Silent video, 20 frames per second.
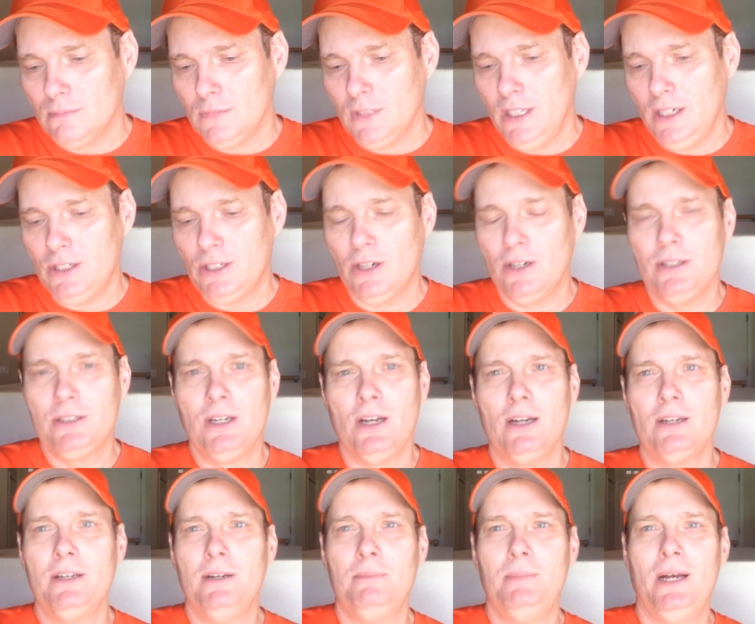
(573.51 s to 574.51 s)
He started
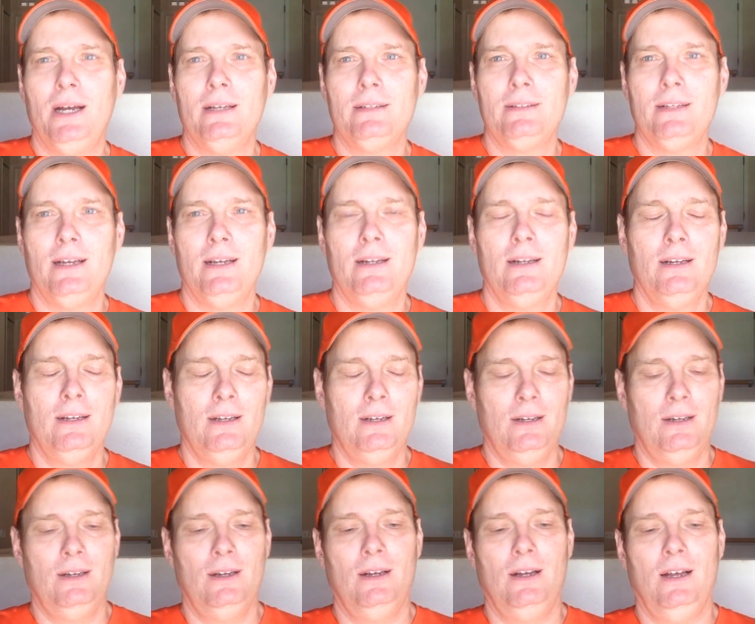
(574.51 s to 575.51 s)
talking about
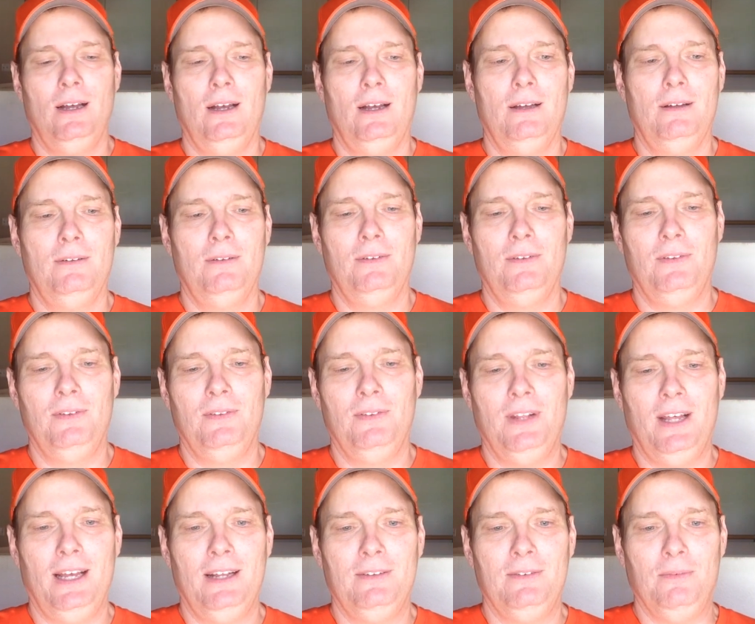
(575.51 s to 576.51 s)
that
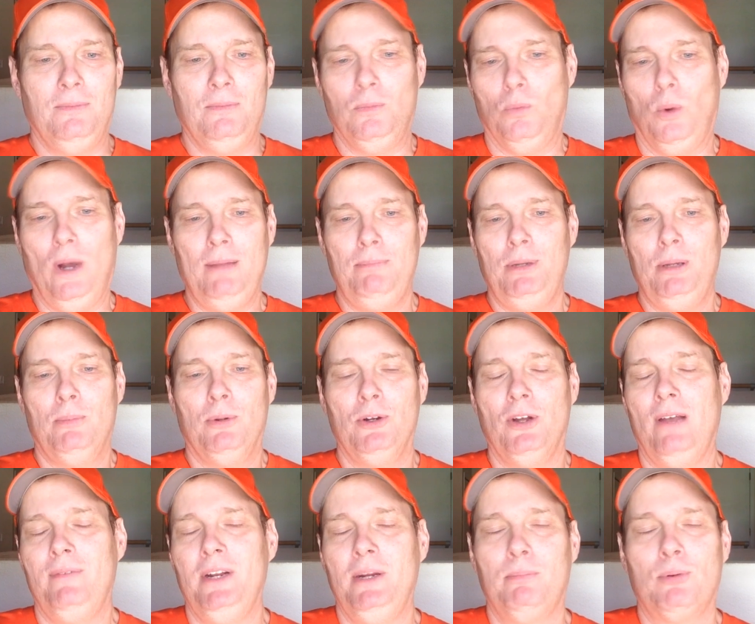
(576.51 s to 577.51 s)
white people
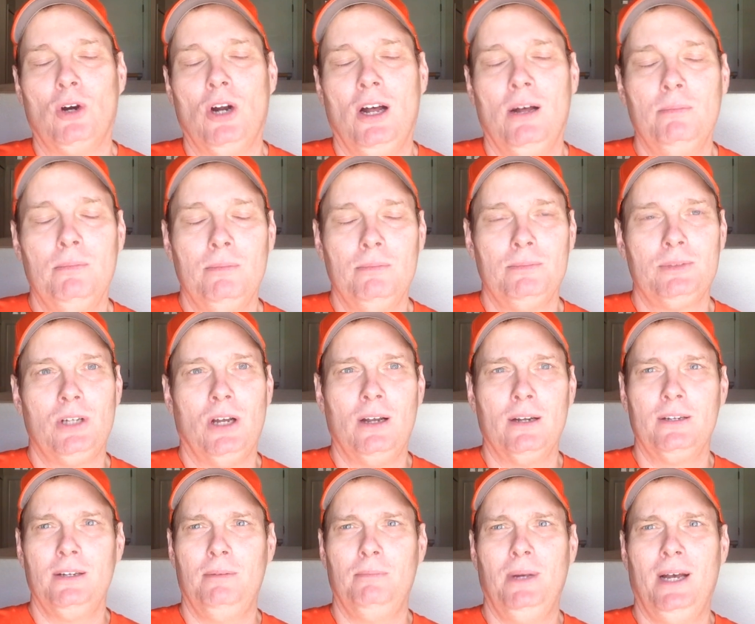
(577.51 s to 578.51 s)
don't have any problem
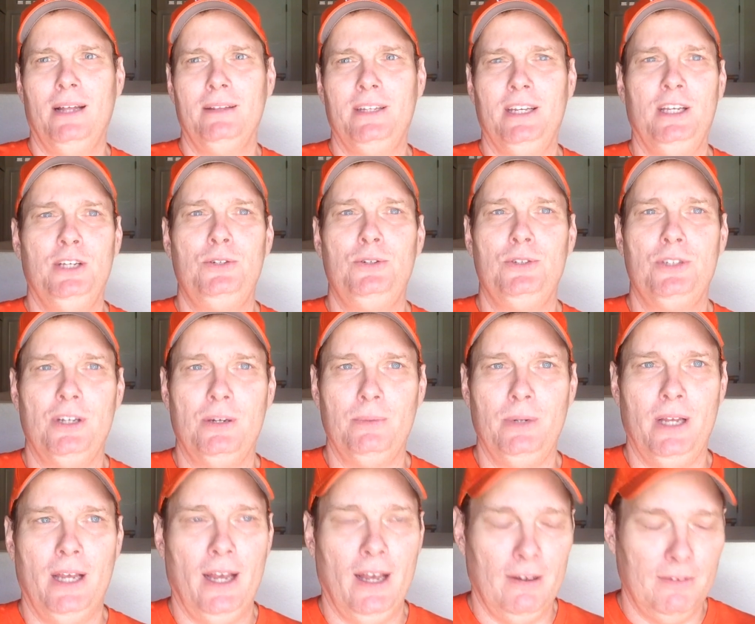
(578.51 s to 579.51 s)
talking about the issues that
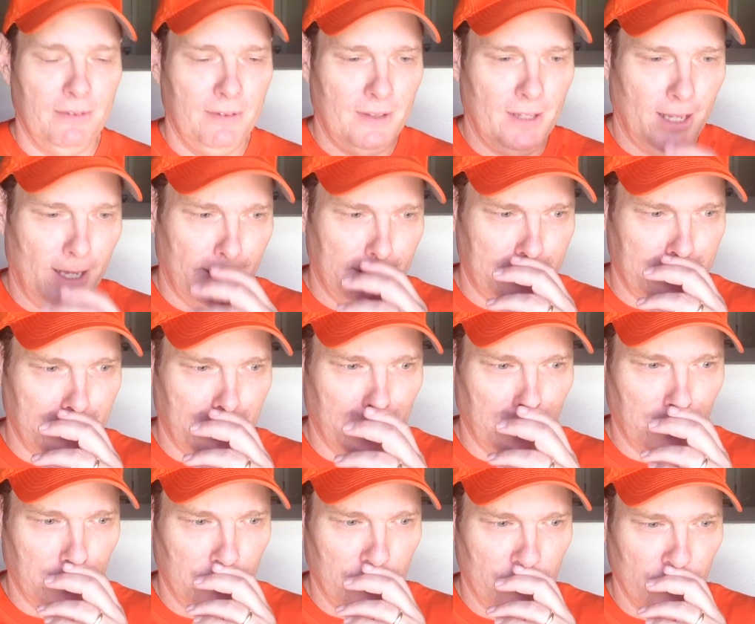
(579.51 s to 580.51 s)
we have, that
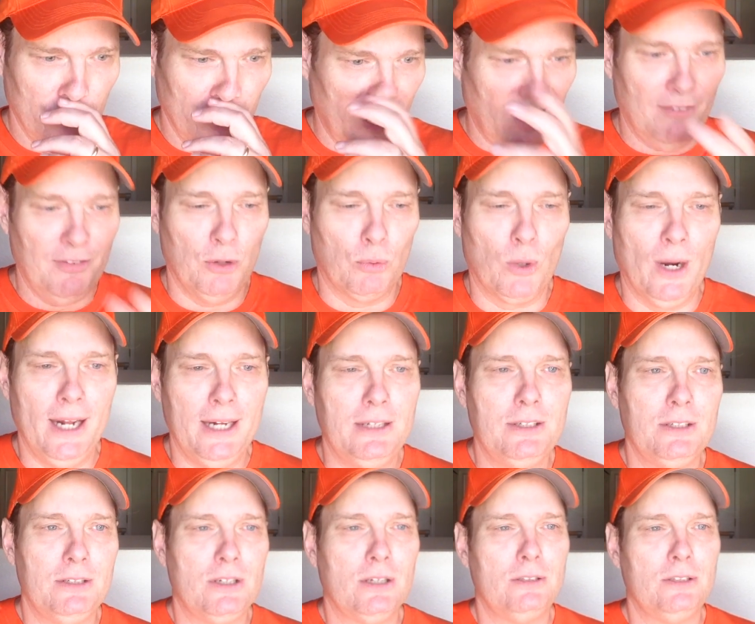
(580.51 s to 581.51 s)
we have the right
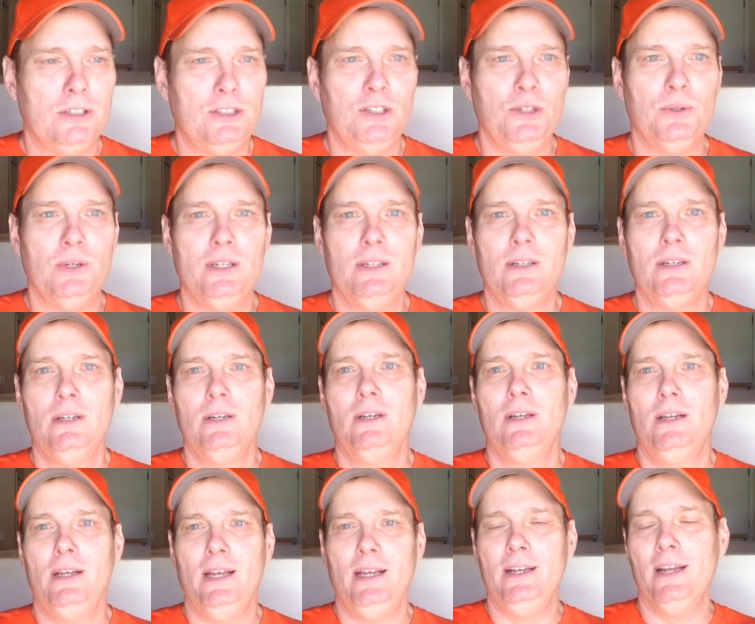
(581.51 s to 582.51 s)
to do it,
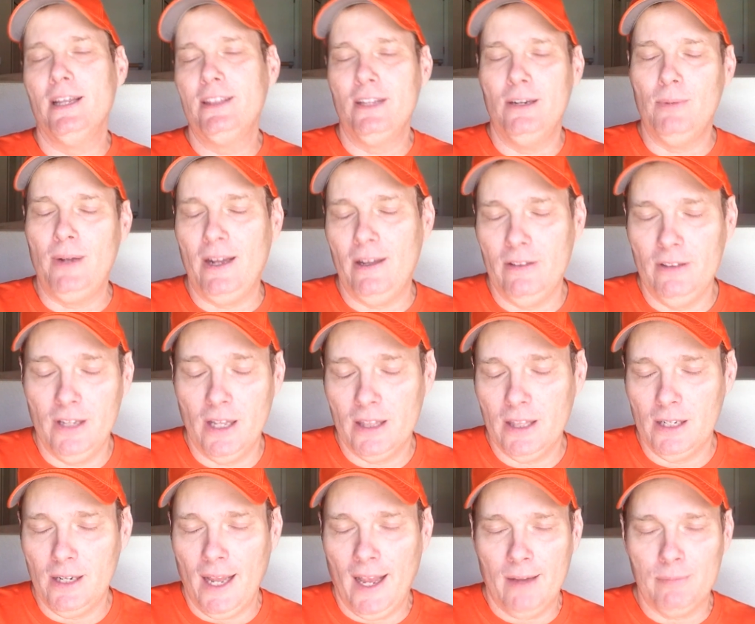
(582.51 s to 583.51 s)
and nothing
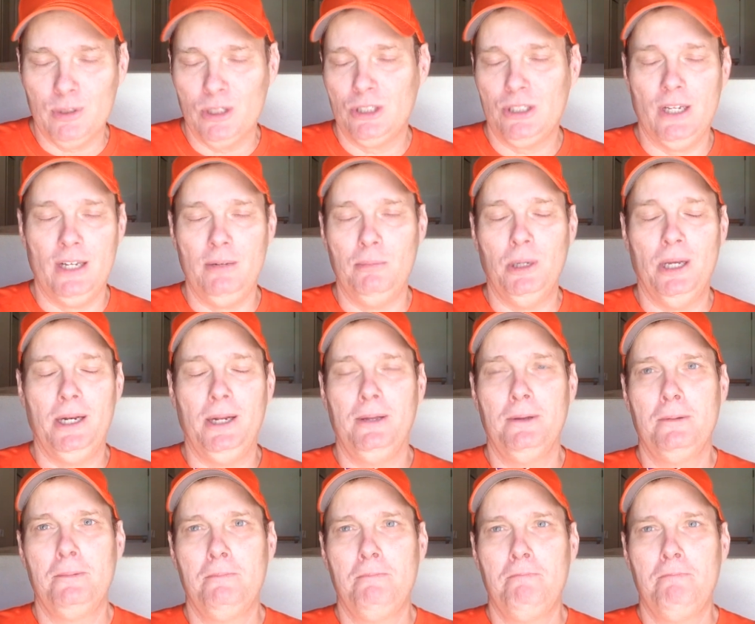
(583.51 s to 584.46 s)
happens to anybody.